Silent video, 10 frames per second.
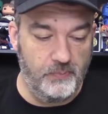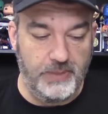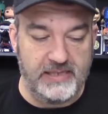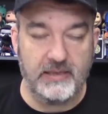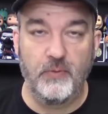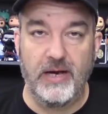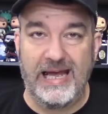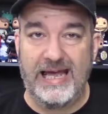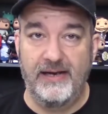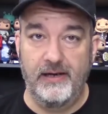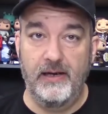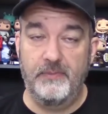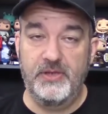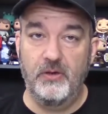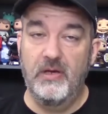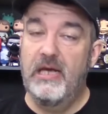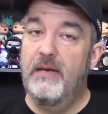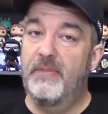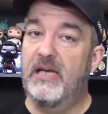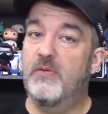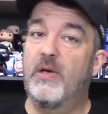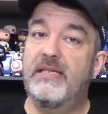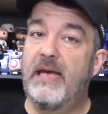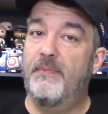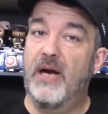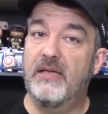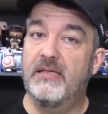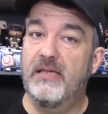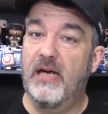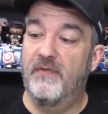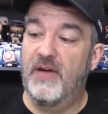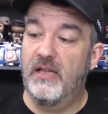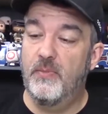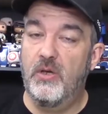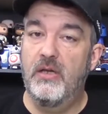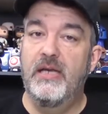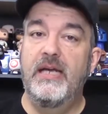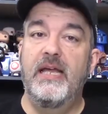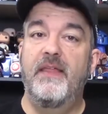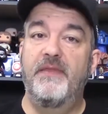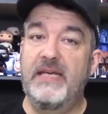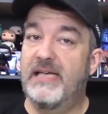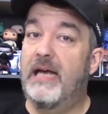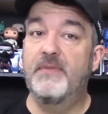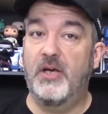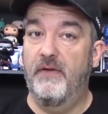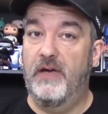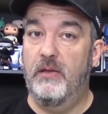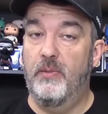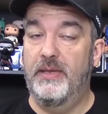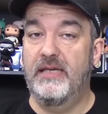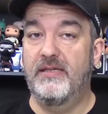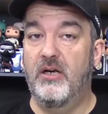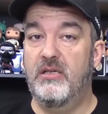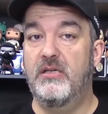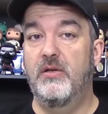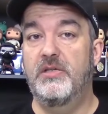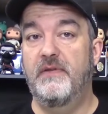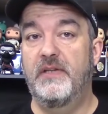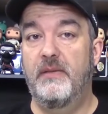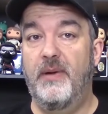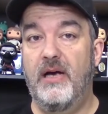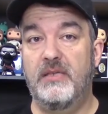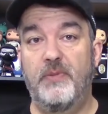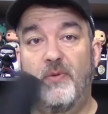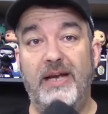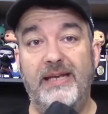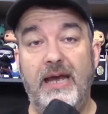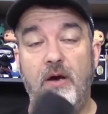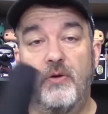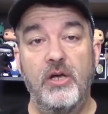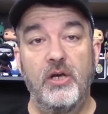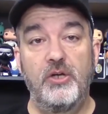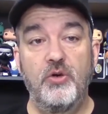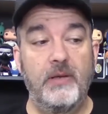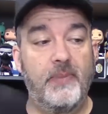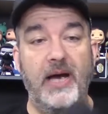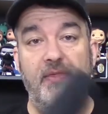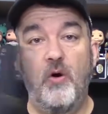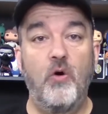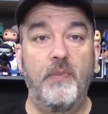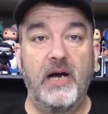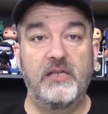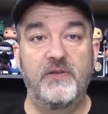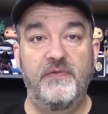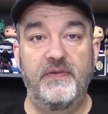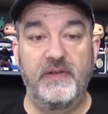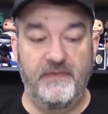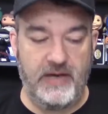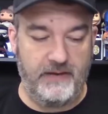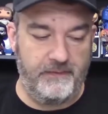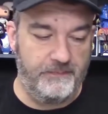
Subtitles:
Basically what I edited it up to. Because once that box is not available, these items aren't available because they're exclusive to the box. But right now, you could buy the whole box for $55.